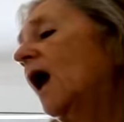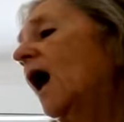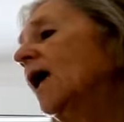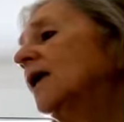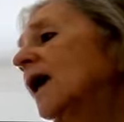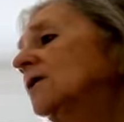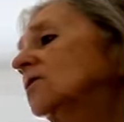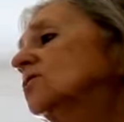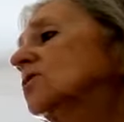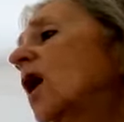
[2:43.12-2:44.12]
"I
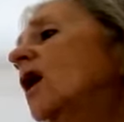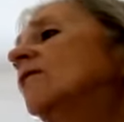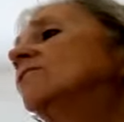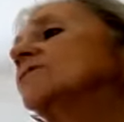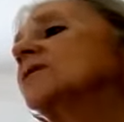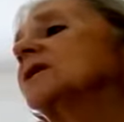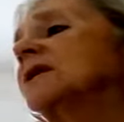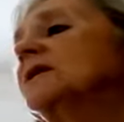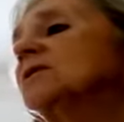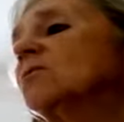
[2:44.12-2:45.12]
cannot look after the
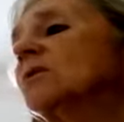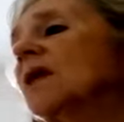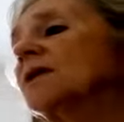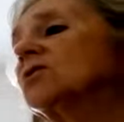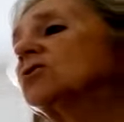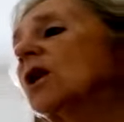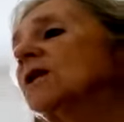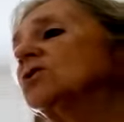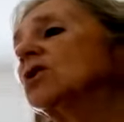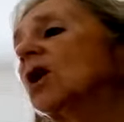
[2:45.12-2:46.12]
geese with that
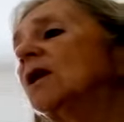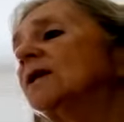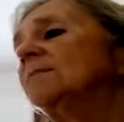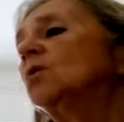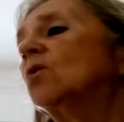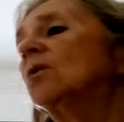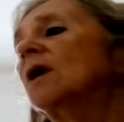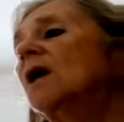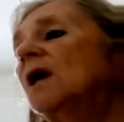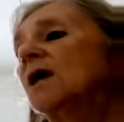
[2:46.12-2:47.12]
strange girl any more,
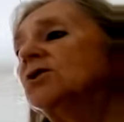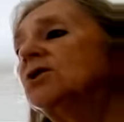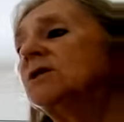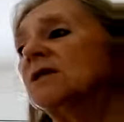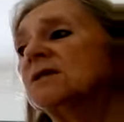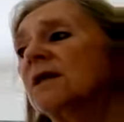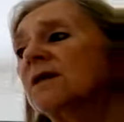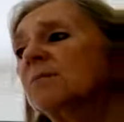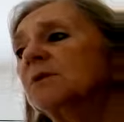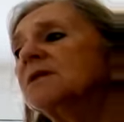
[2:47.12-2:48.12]
as she does
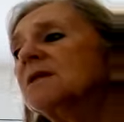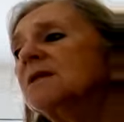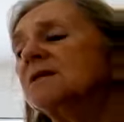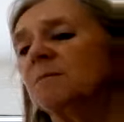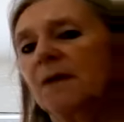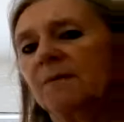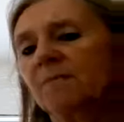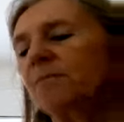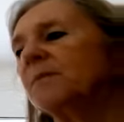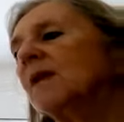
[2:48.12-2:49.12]
nothing but tease me."
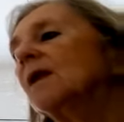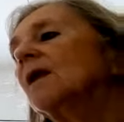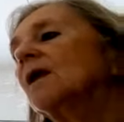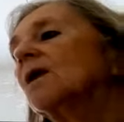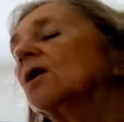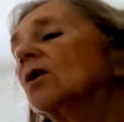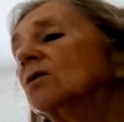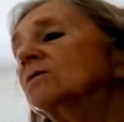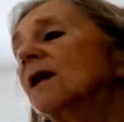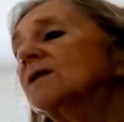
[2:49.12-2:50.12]

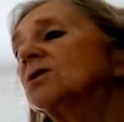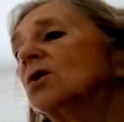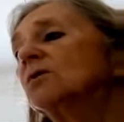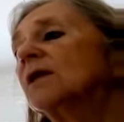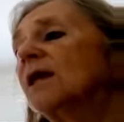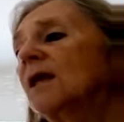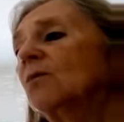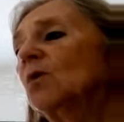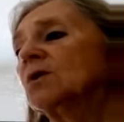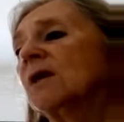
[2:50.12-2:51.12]
Conrad told the
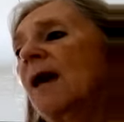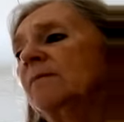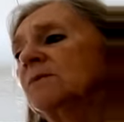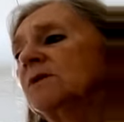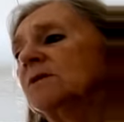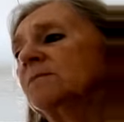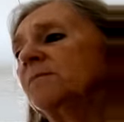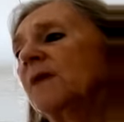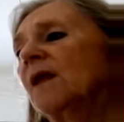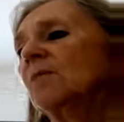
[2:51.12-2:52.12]
king what happened,
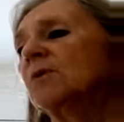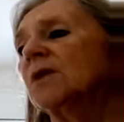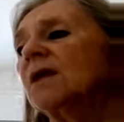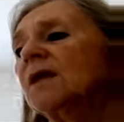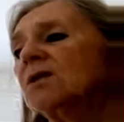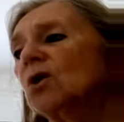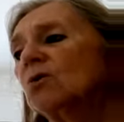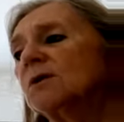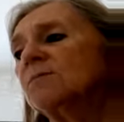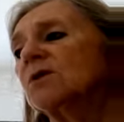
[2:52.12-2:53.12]
but the king
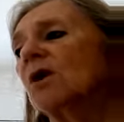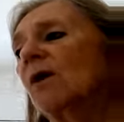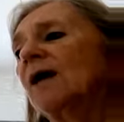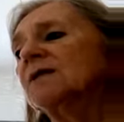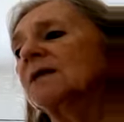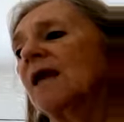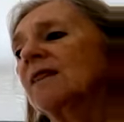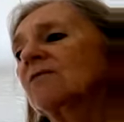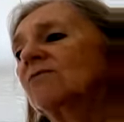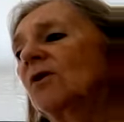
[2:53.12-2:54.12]
told him to go out
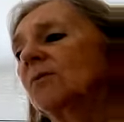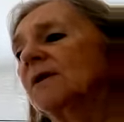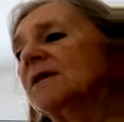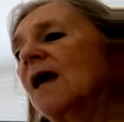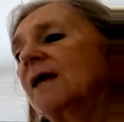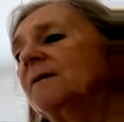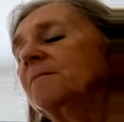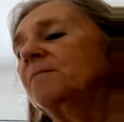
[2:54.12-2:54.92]
again the following day.